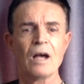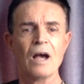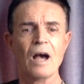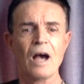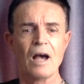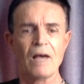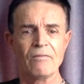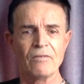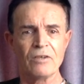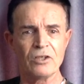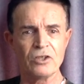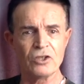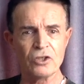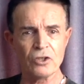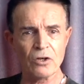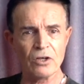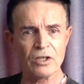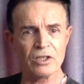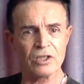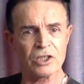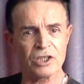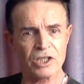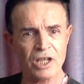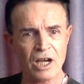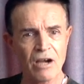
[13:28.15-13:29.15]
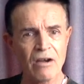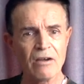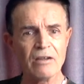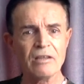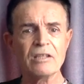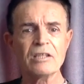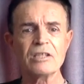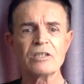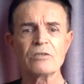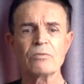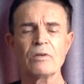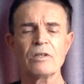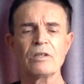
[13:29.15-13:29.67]
I've enjoyed sharing
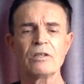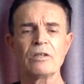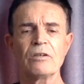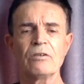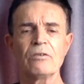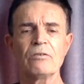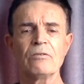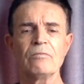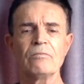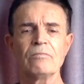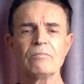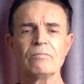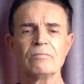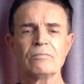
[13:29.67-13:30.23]
this with you,